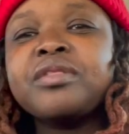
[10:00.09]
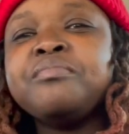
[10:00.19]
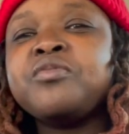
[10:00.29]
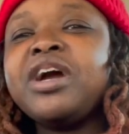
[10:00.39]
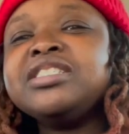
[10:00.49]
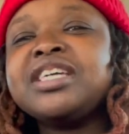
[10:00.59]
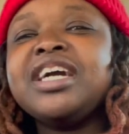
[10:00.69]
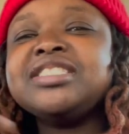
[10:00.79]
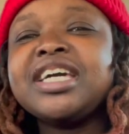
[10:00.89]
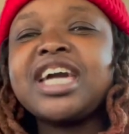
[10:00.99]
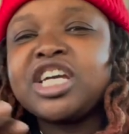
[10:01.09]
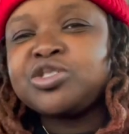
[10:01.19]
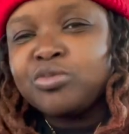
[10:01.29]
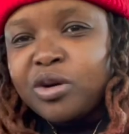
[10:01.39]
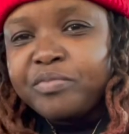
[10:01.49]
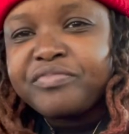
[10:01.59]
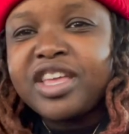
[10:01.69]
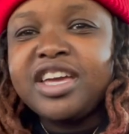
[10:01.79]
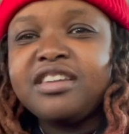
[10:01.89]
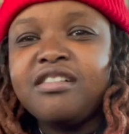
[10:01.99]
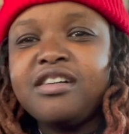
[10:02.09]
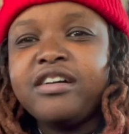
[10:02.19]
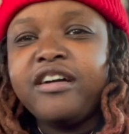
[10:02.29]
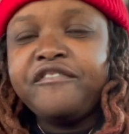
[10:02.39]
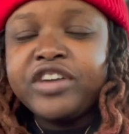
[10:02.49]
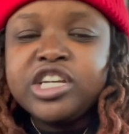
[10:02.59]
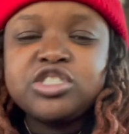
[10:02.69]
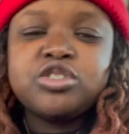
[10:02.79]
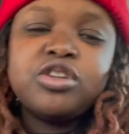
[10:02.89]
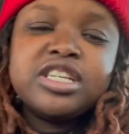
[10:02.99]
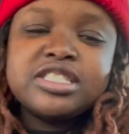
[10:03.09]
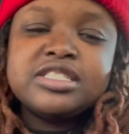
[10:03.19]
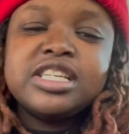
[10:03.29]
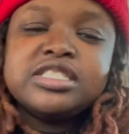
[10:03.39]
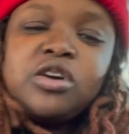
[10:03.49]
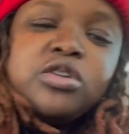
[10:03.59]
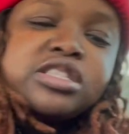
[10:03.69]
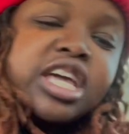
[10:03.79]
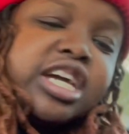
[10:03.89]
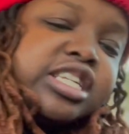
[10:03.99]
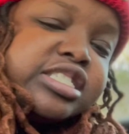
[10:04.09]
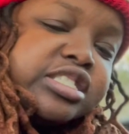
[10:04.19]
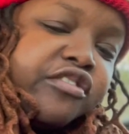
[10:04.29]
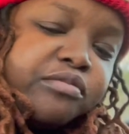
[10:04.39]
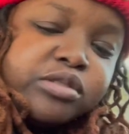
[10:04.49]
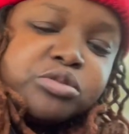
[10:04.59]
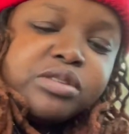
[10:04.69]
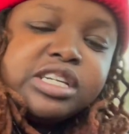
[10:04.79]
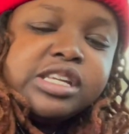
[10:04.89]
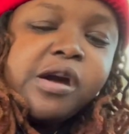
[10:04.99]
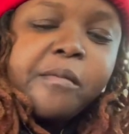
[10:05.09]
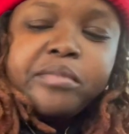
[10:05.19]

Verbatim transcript: but Raising Cane's ain't got shrimp and fish, so that's the only thing different between them.